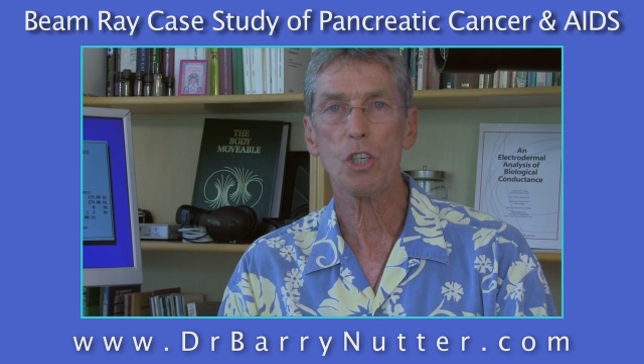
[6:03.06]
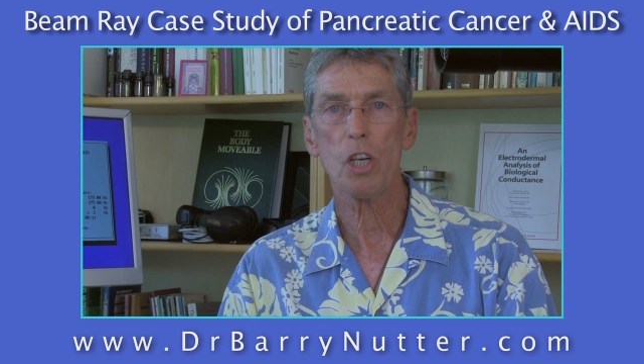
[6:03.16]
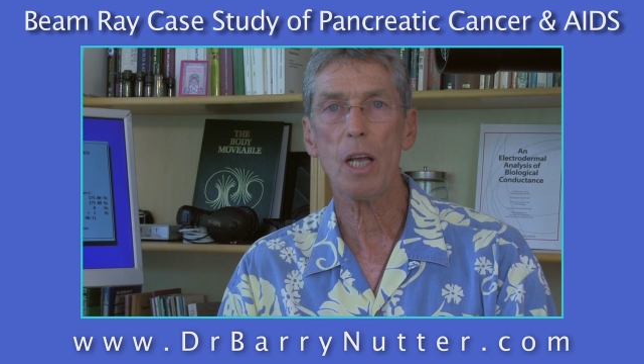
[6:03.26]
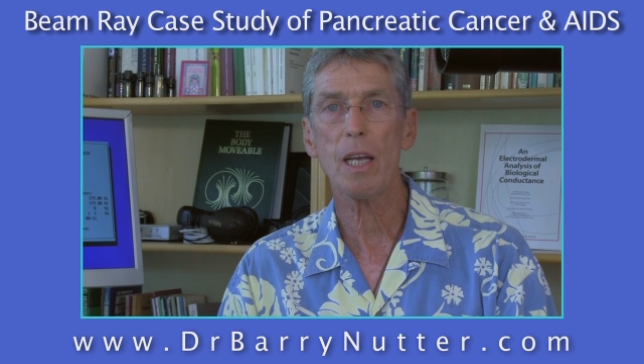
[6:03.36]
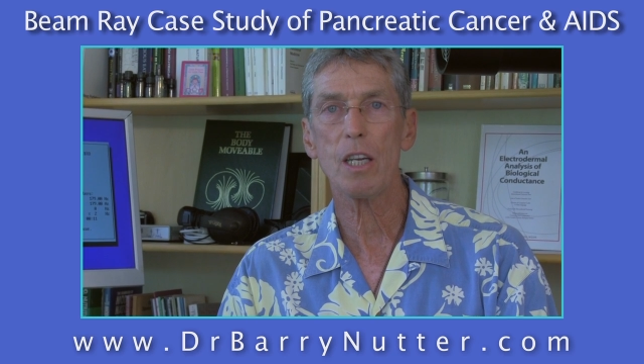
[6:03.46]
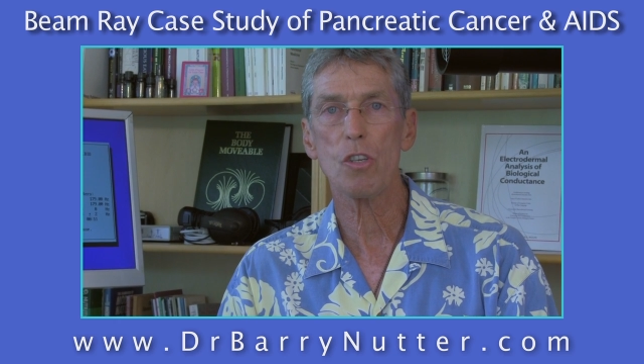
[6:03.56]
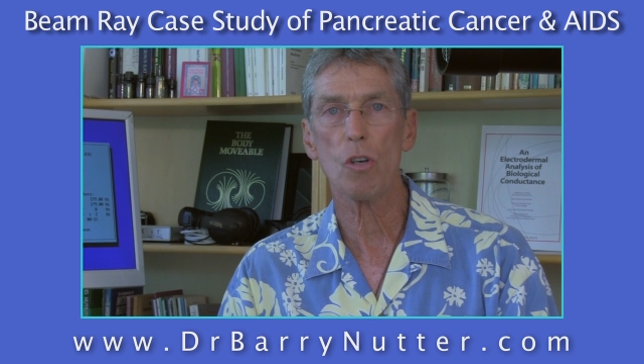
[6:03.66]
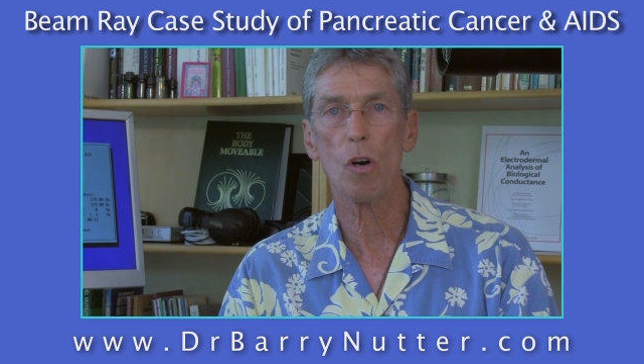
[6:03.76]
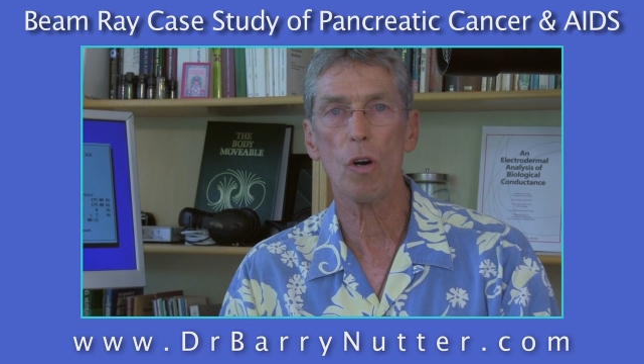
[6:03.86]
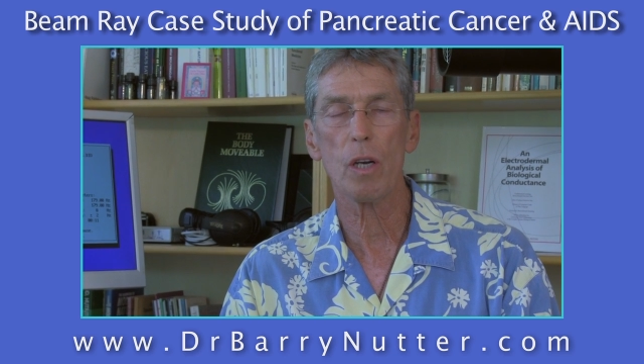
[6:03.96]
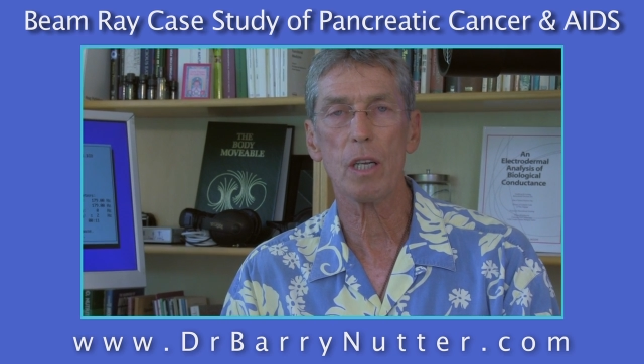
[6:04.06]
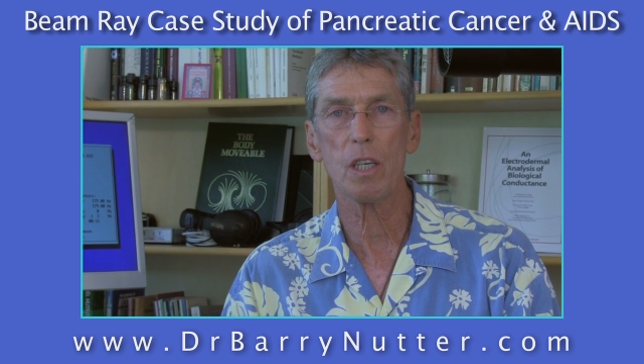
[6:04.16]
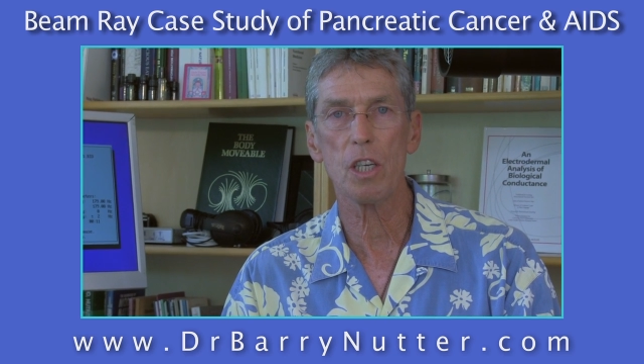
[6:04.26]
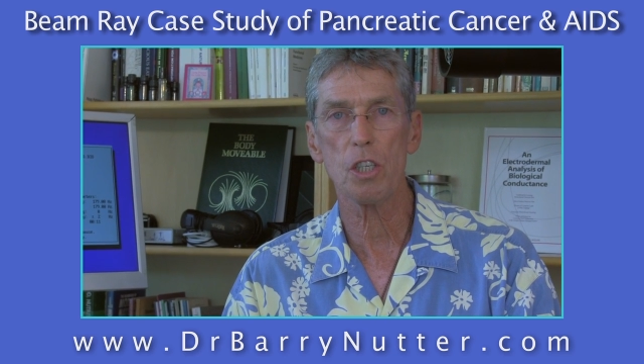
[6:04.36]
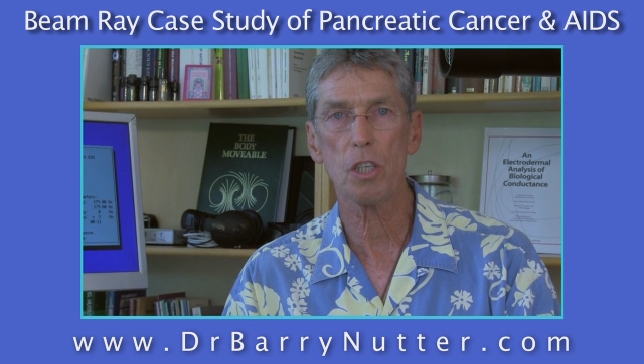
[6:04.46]
change or a
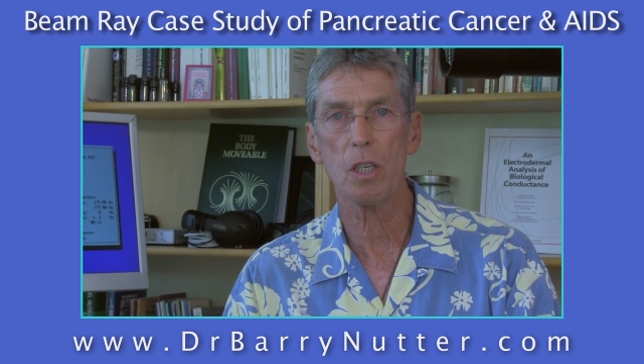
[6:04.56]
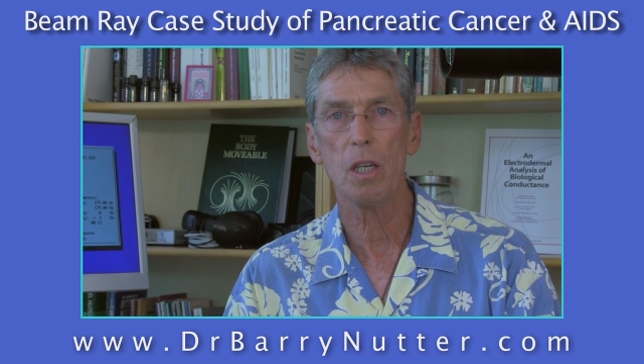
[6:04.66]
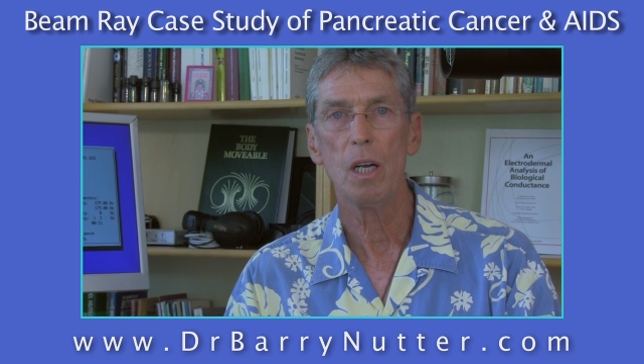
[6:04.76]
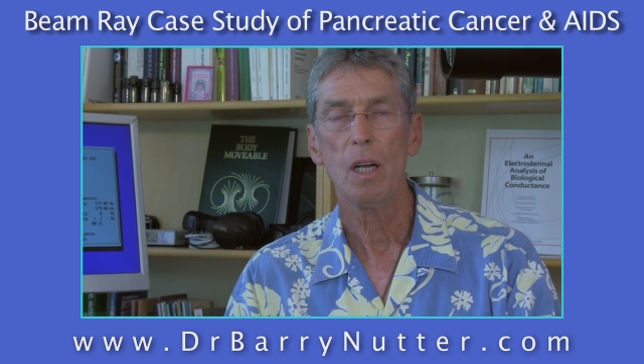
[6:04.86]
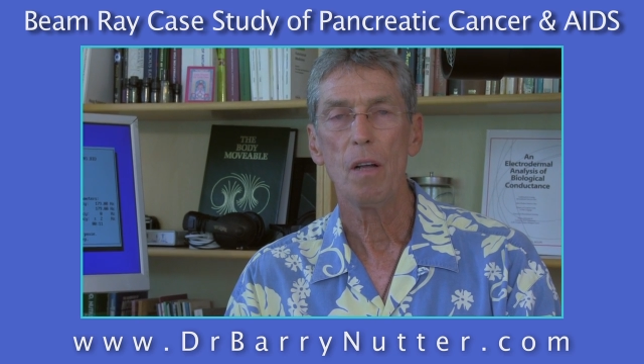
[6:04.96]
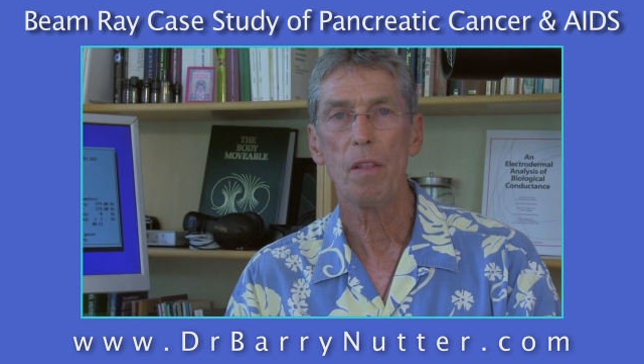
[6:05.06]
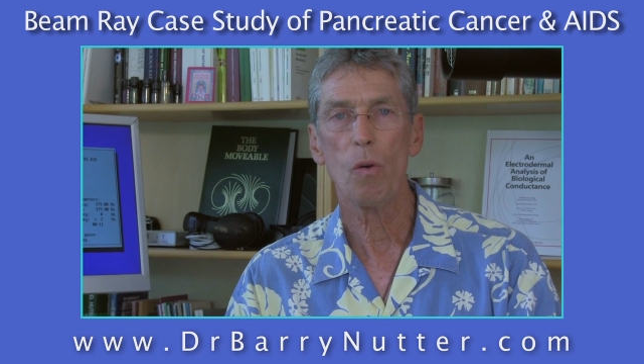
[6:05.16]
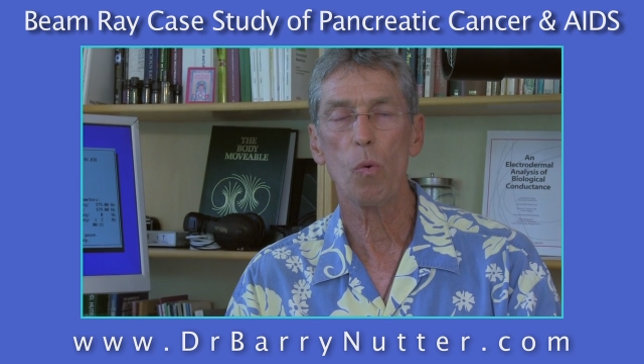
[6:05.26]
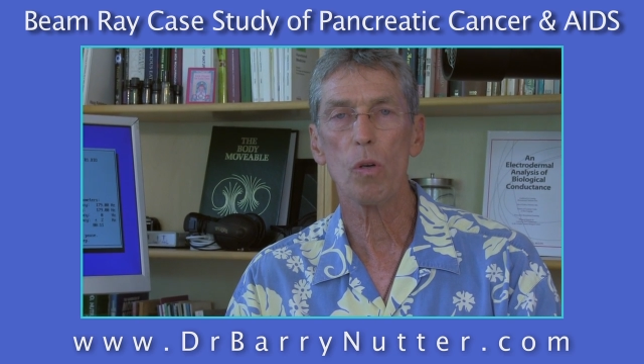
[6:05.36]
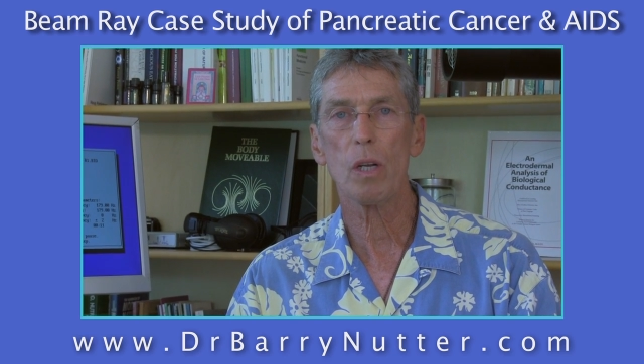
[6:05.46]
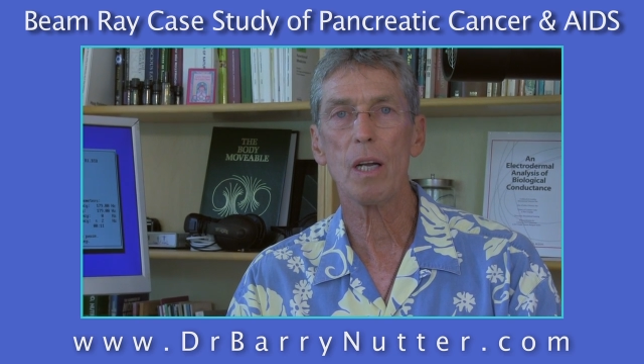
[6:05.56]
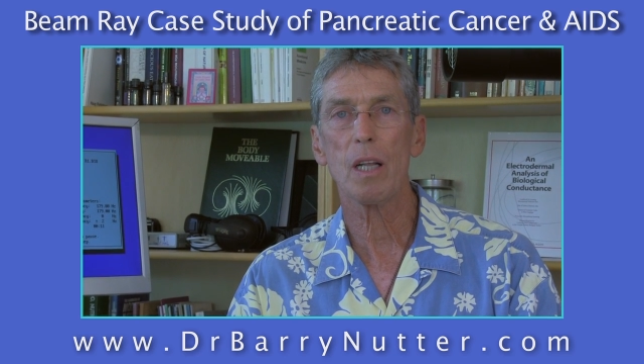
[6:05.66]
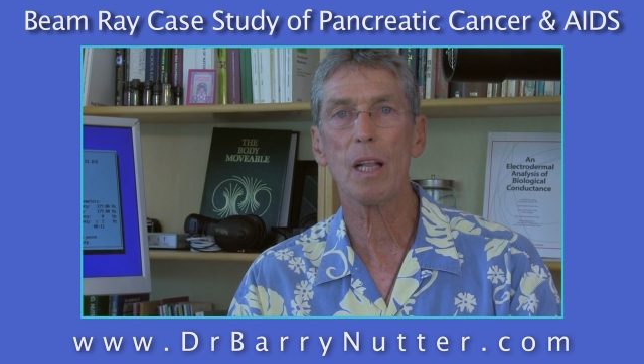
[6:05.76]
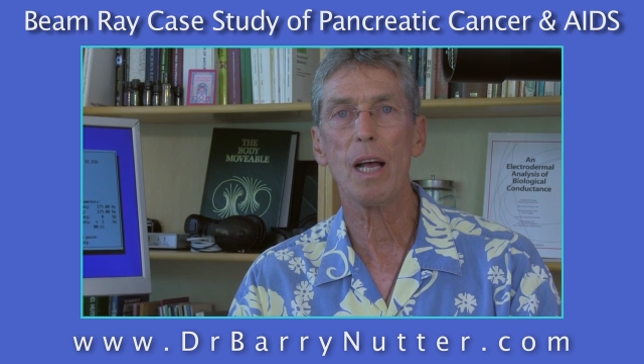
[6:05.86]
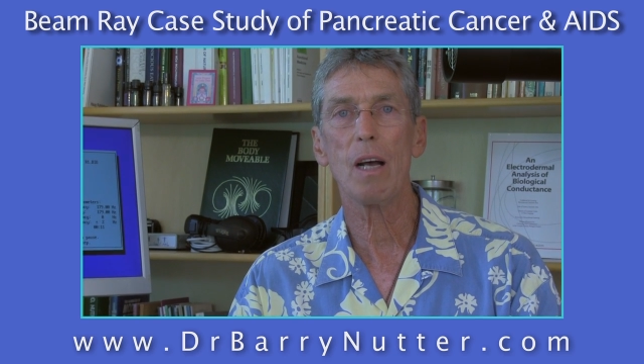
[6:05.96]
condition that will not
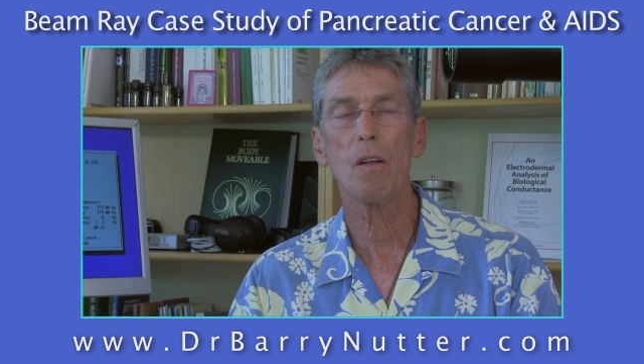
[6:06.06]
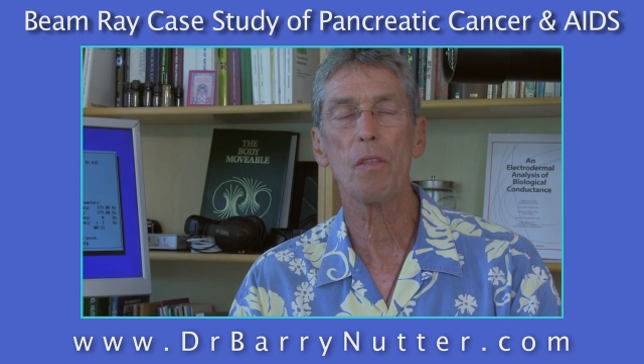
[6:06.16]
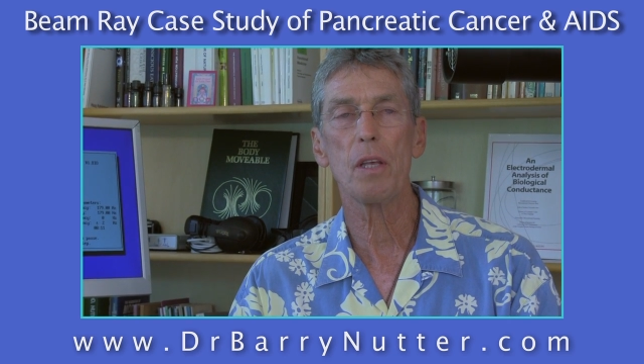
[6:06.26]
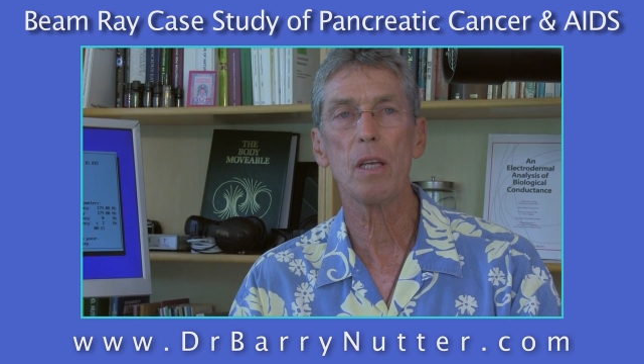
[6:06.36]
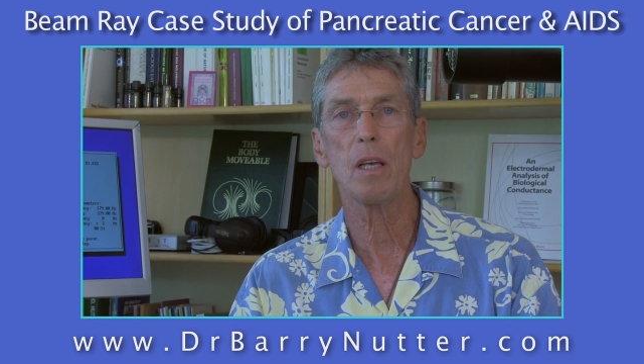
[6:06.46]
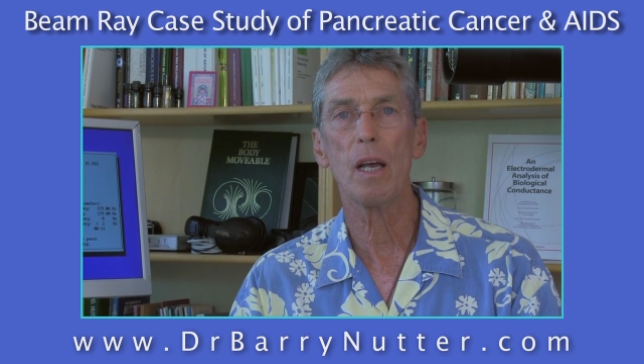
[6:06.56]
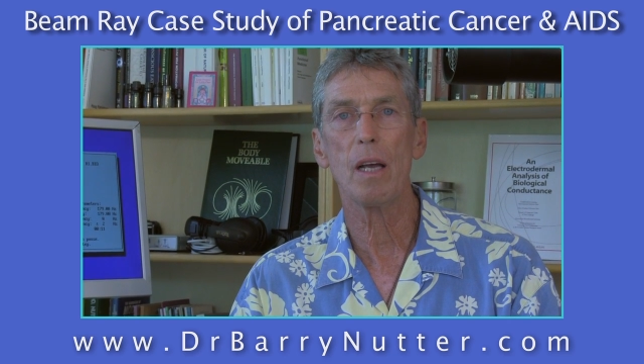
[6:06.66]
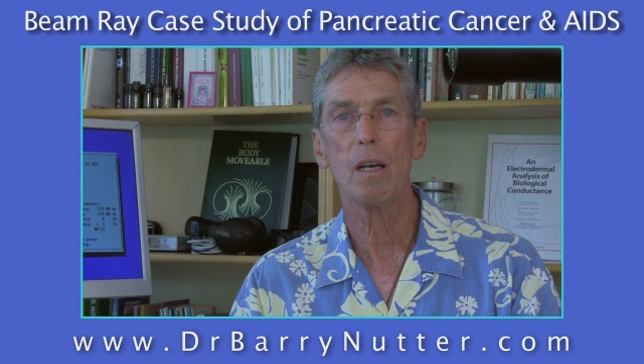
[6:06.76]
allow the